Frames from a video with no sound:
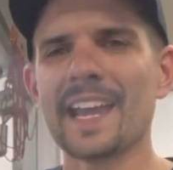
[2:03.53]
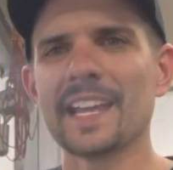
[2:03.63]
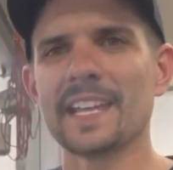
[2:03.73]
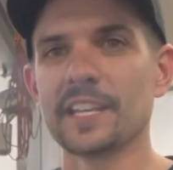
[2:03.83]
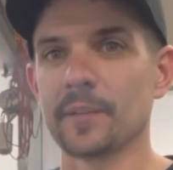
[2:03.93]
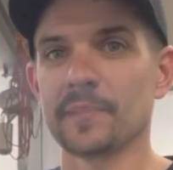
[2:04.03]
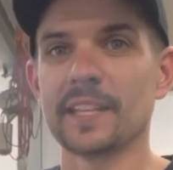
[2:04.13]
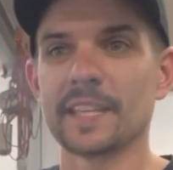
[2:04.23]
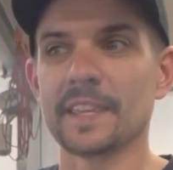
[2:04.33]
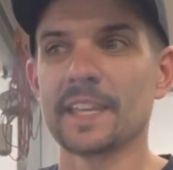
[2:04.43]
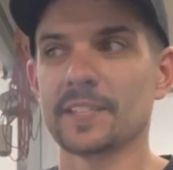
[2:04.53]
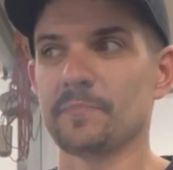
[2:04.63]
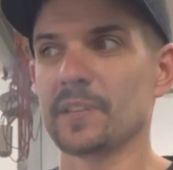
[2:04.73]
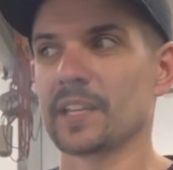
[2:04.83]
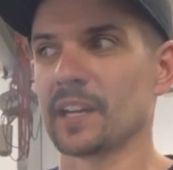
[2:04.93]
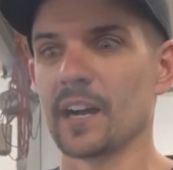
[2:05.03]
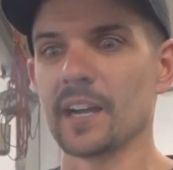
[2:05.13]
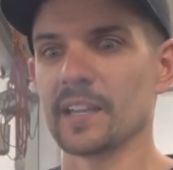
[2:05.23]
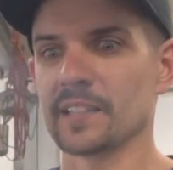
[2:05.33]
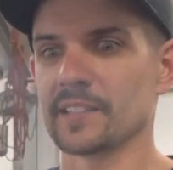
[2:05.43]
ended up getting this
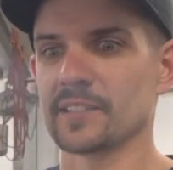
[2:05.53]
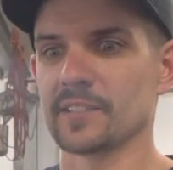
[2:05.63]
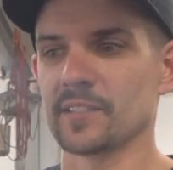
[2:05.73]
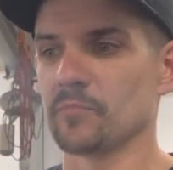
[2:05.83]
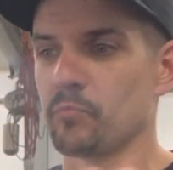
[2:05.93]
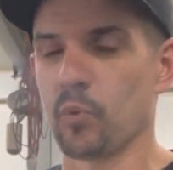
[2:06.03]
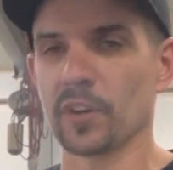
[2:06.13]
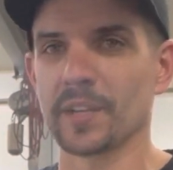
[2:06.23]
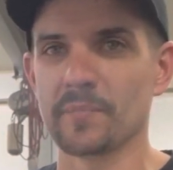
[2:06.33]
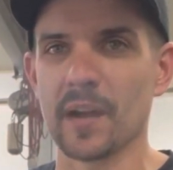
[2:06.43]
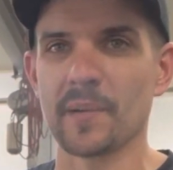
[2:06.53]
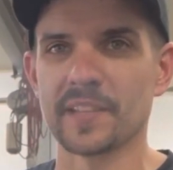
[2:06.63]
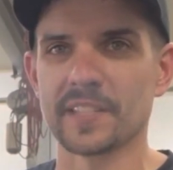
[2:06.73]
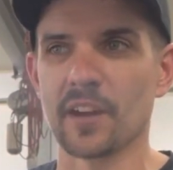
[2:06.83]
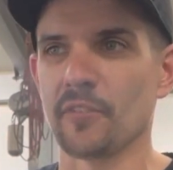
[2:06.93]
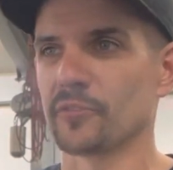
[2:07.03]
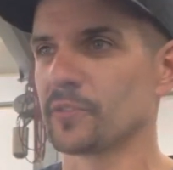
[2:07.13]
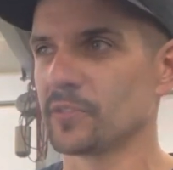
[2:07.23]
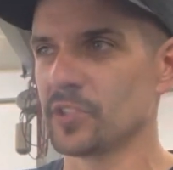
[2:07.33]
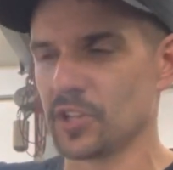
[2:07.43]
because working by
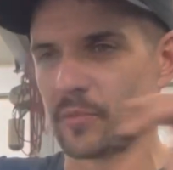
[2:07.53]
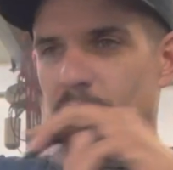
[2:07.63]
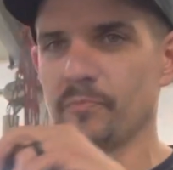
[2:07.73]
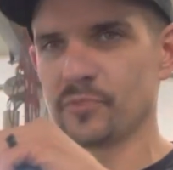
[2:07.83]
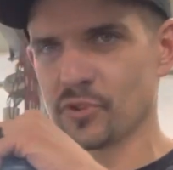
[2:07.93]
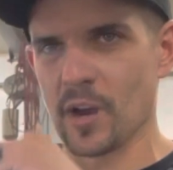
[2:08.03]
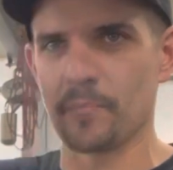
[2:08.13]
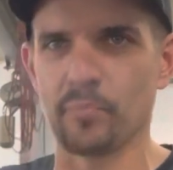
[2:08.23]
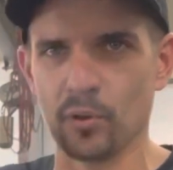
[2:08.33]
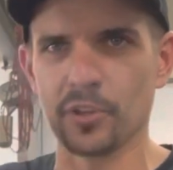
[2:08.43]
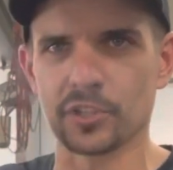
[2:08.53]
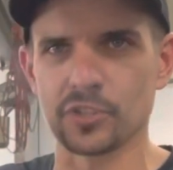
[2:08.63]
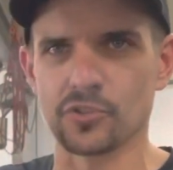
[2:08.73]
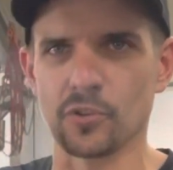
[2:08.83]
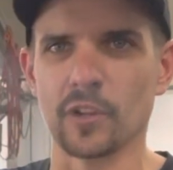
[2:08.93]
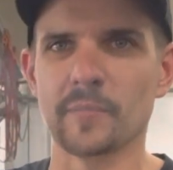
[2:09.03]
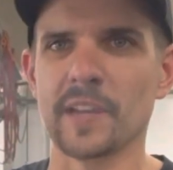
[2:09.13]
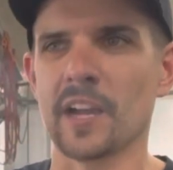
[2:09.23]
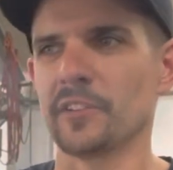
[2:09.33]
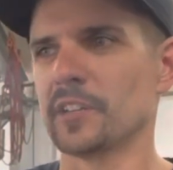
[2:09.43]
myself, you know, pulling a control arm
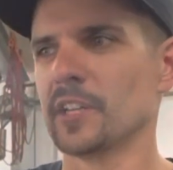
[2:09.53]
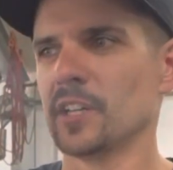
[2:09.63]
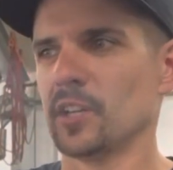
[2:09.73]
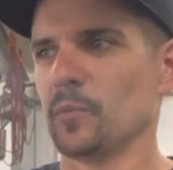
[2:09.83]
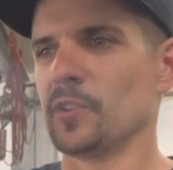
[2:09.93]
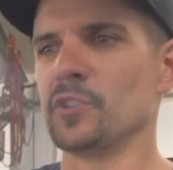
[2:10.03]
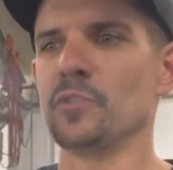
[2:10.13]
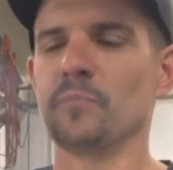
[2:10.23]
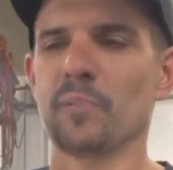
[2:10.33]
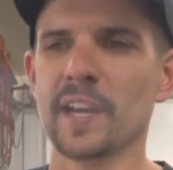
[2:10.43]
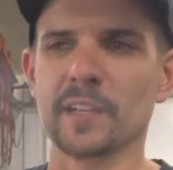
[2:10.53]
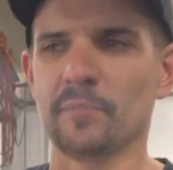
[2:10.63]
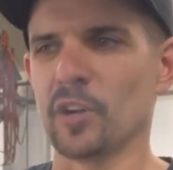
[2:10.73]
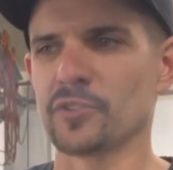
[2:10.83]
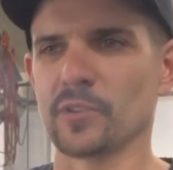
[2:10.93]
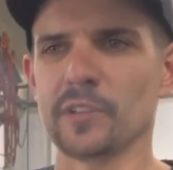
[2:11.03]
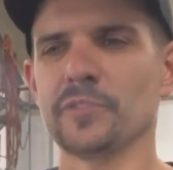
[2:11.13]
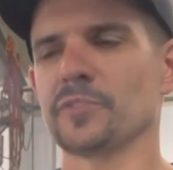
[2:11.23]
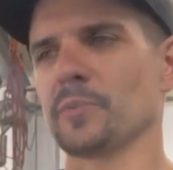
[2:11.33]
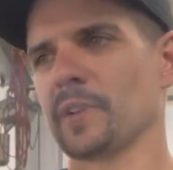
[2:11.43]
down when you break a ball joint
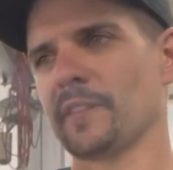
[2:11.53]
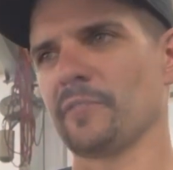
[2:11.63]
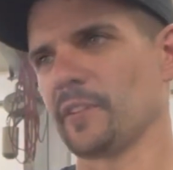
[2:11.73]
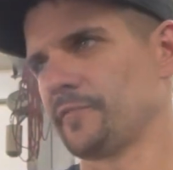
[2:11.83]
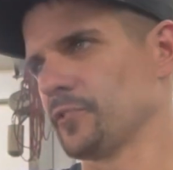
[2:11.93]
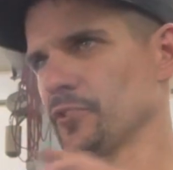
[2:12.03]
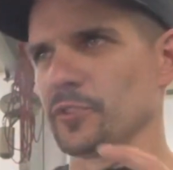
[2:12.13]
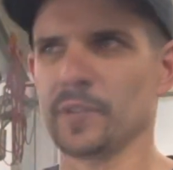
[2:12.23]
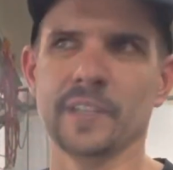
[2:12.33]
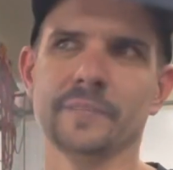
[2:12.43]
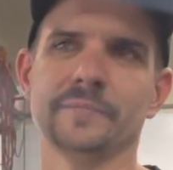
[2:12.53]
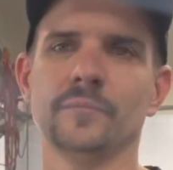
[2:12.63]
loose or whatever, if you're doing